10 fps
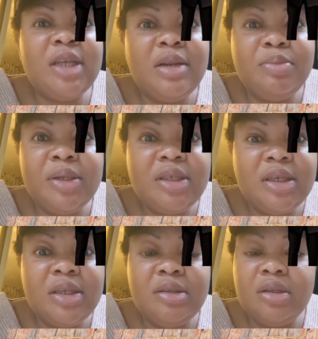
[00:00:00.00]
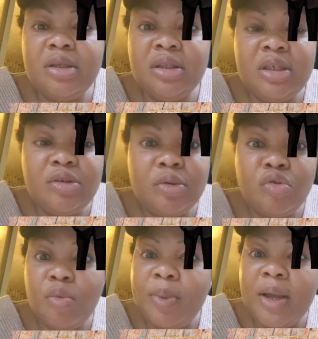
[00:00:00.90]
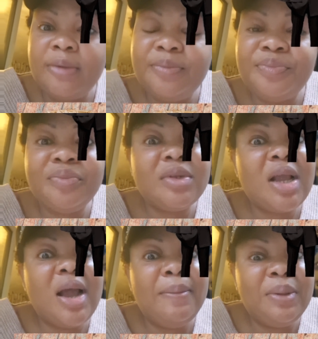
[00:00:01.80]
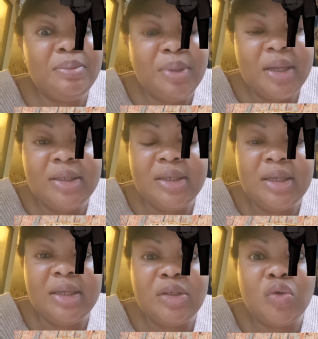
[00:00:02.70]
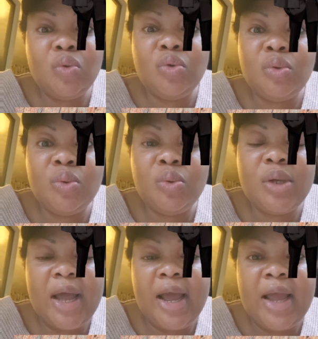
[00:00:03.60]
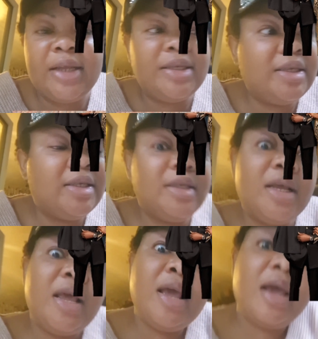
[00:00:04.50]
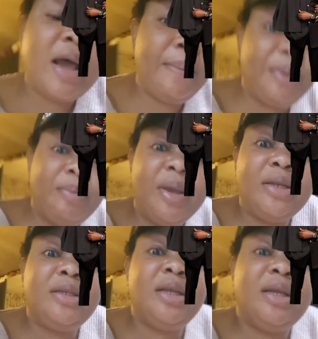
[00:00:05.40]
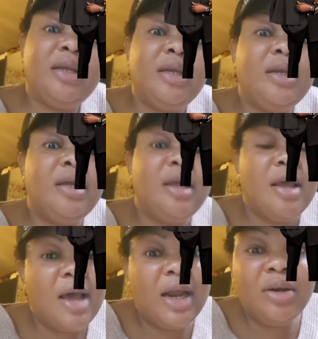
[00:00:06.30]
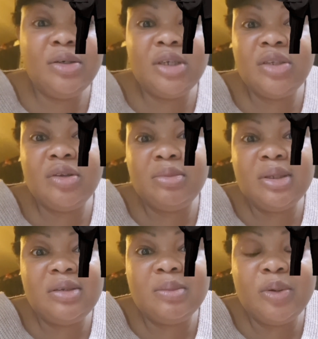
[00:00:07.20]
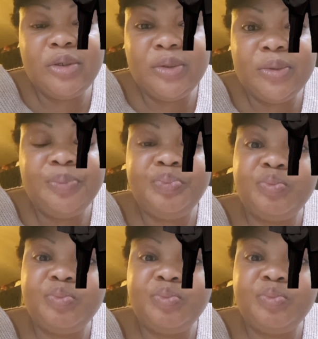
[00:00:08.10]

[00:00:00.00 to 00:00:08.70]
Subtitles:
celebrating this October. Happy birthday to you guys. Happy birthday. I don't dress up this morning.